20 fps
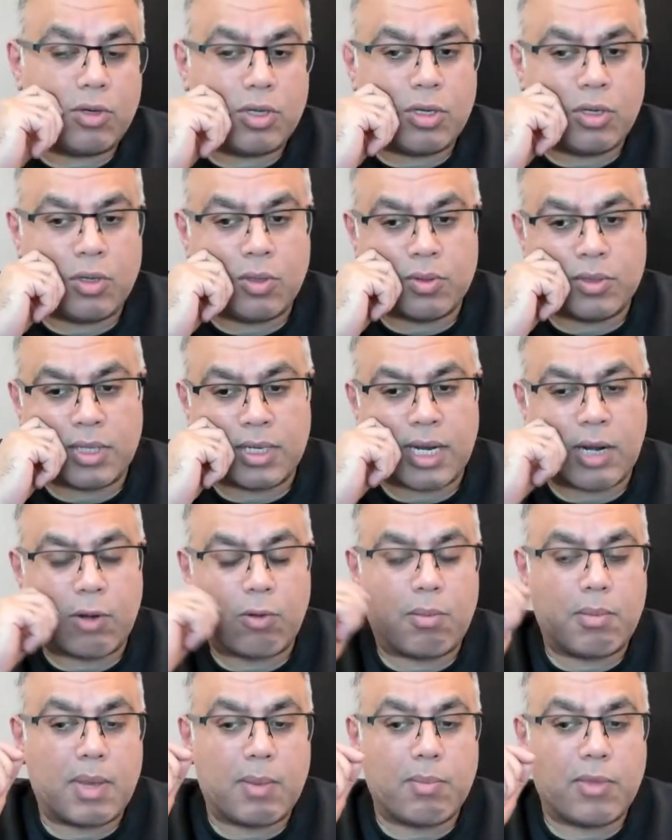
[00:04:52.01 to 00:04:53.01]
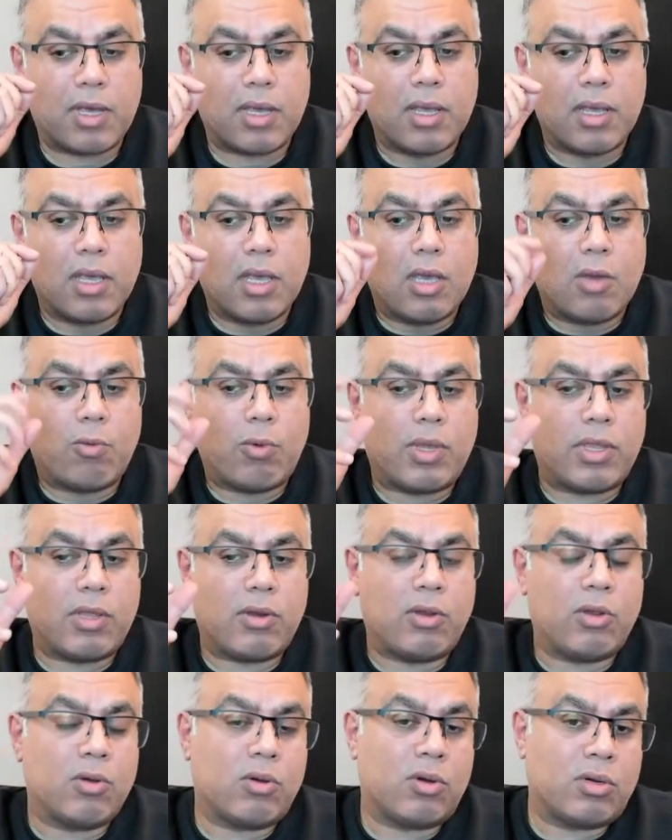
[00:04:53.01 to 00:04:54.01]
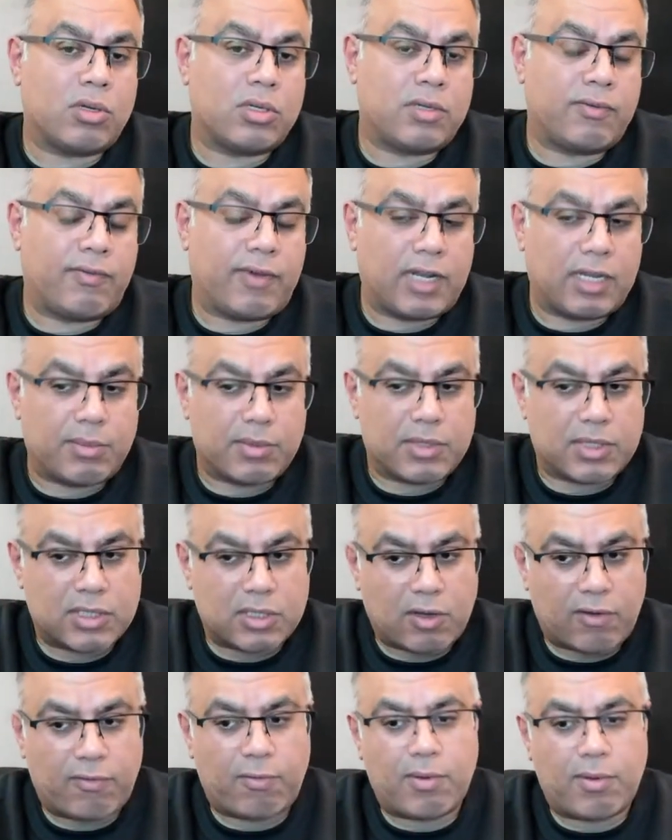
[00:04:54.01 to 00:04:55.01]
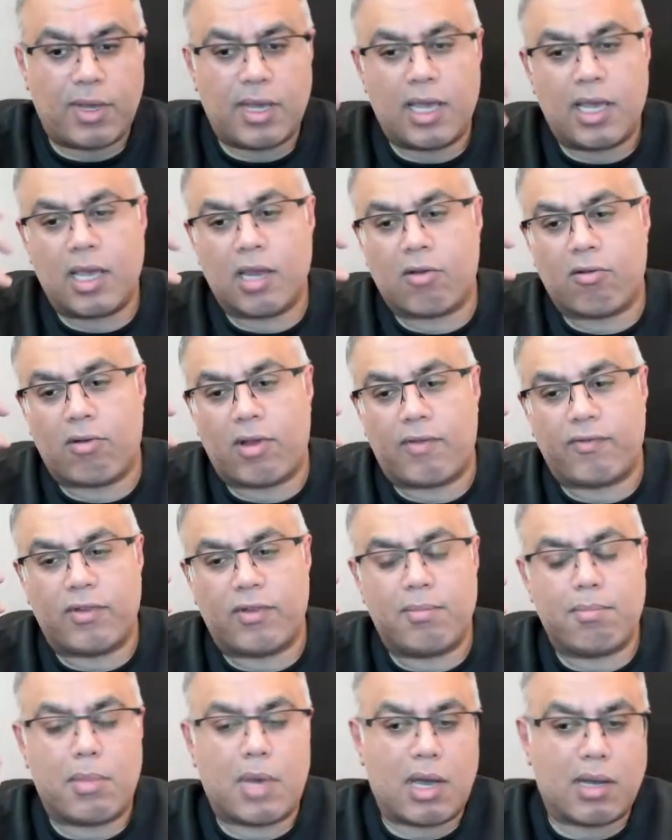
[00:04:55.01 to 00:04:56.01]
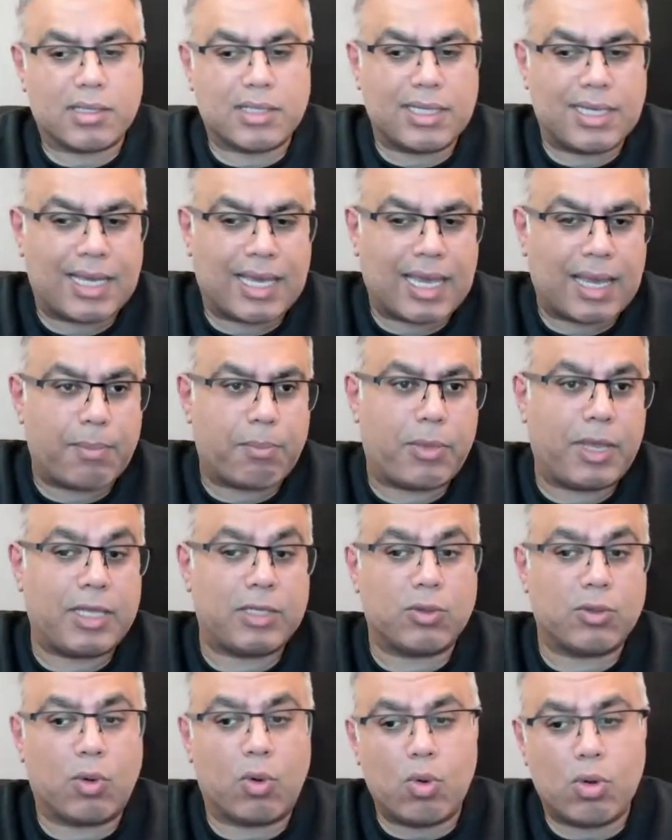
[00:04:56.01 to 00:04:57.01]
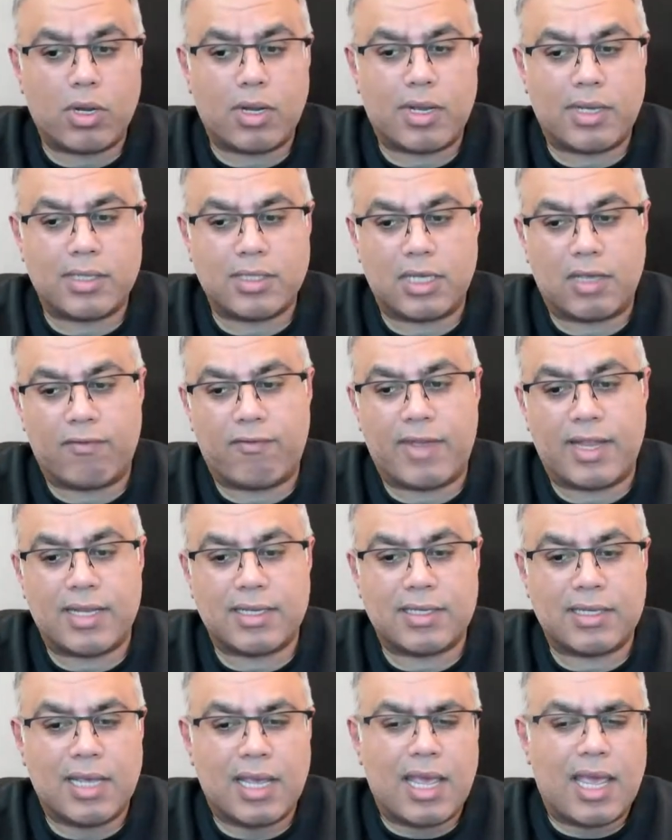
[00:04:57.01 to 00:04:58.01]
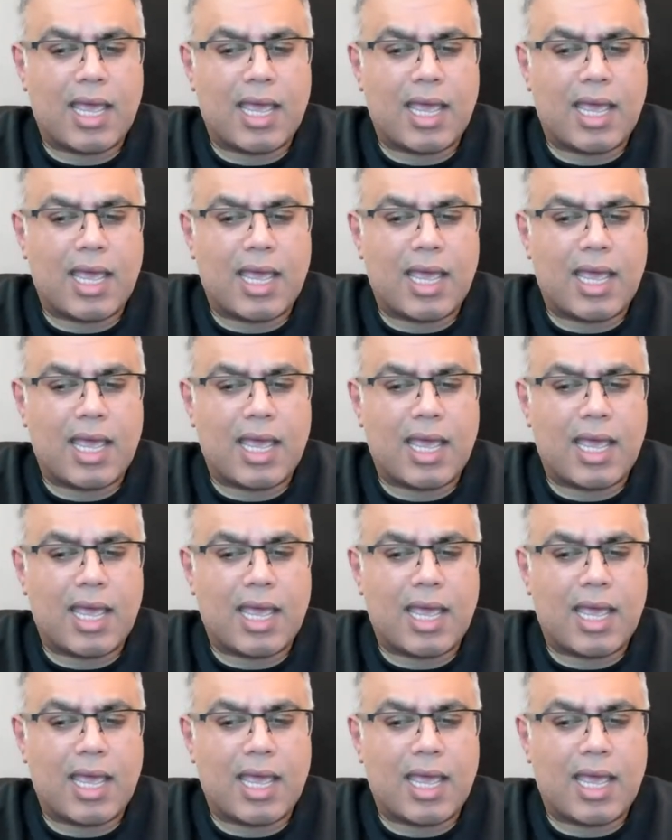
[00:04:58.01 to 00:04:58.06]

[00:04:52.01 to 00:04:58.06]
use it. Now, remember, whether you're developing software, crafting marketing campaigns, or organizing events,